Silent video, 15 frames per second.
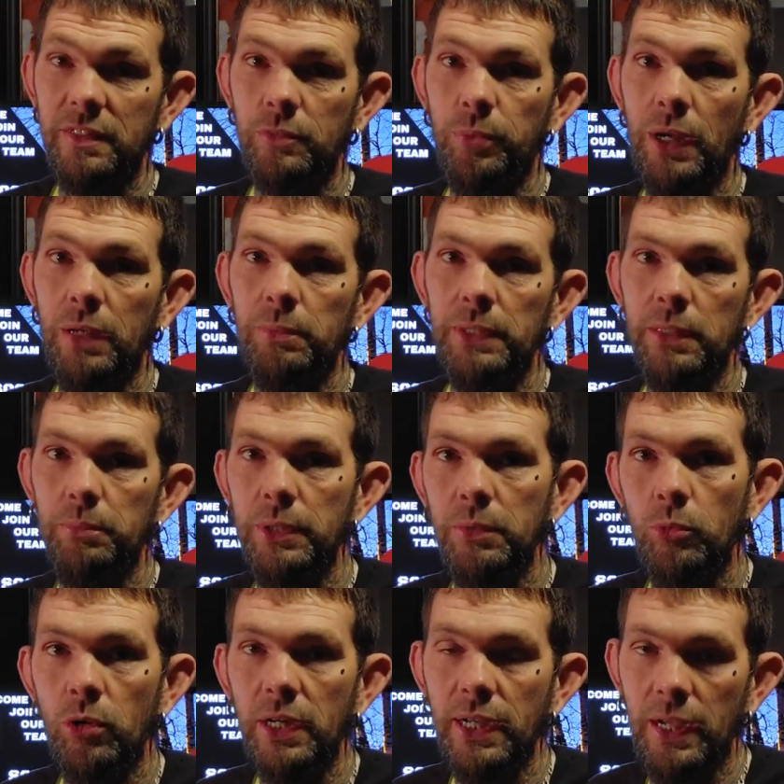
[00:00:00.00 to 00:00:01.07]
It's probably a bit
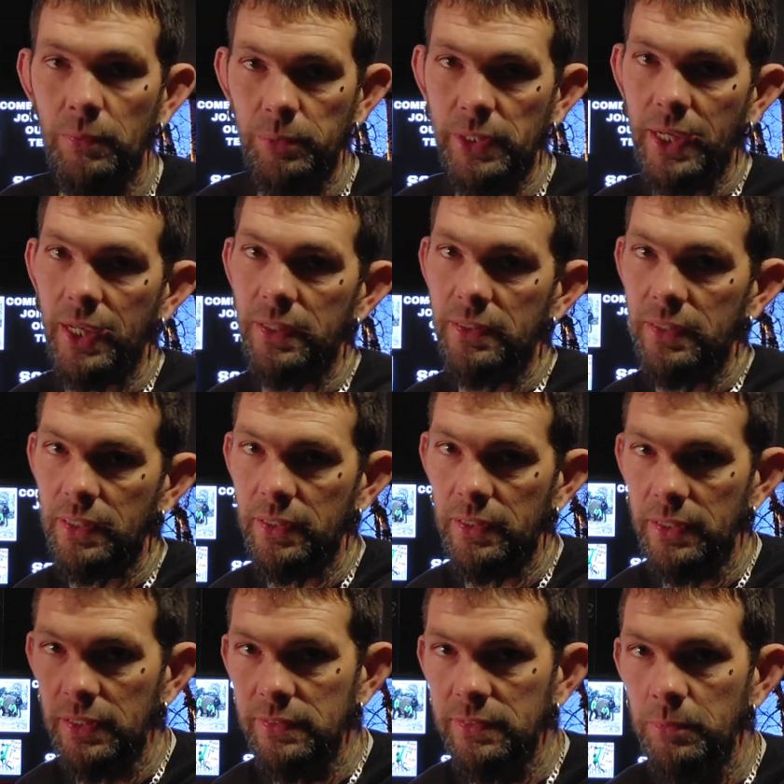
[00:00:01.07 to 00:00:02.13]
more complicated than it
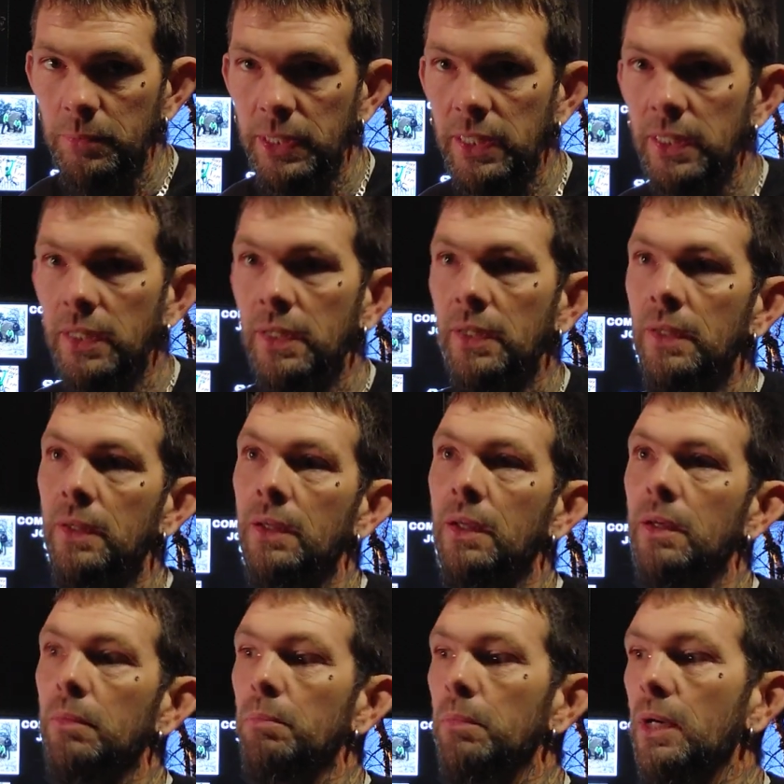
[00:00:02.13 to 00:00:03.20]
needs to be,
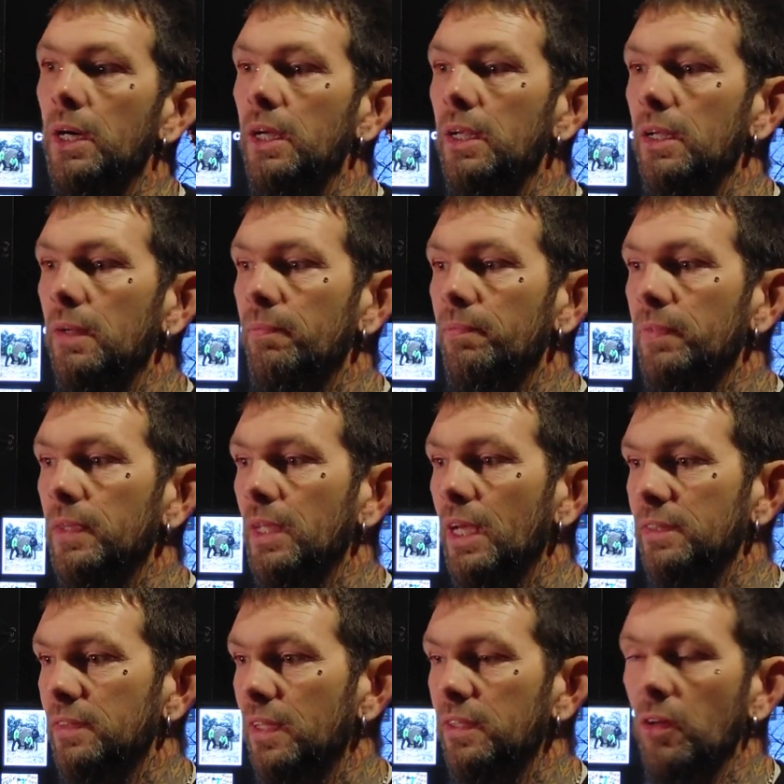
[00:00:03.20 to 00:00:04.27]
but I
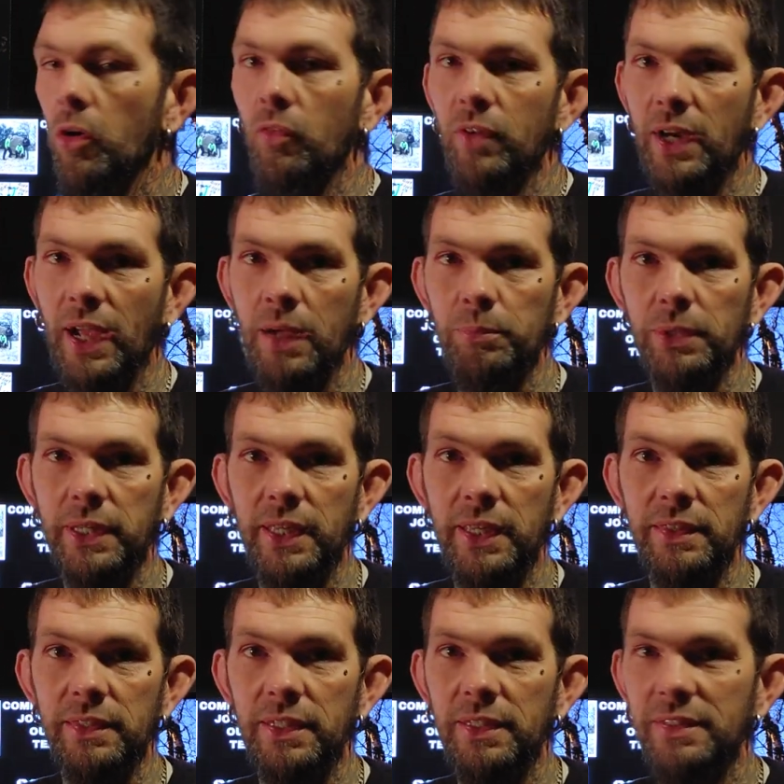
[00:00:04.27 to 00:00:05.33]
tend to overcomplicate
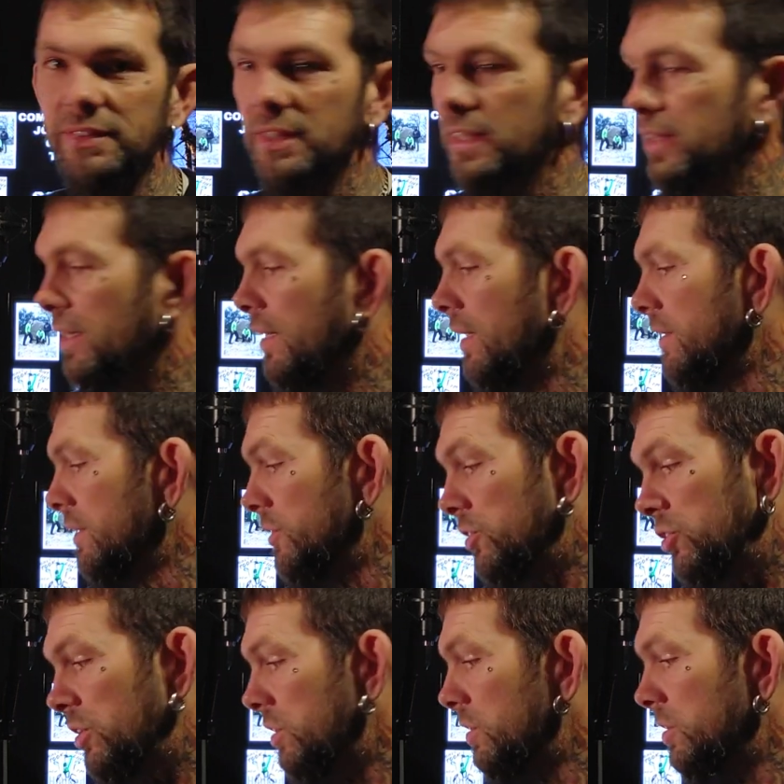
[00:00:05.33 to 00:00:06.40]
things, and this
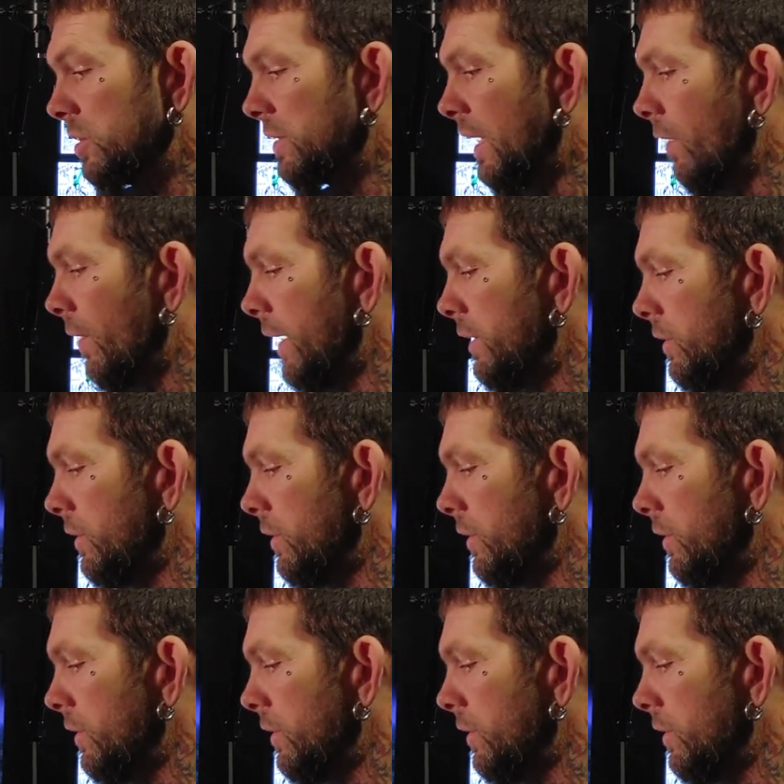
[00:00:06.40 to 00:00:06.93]
is just how I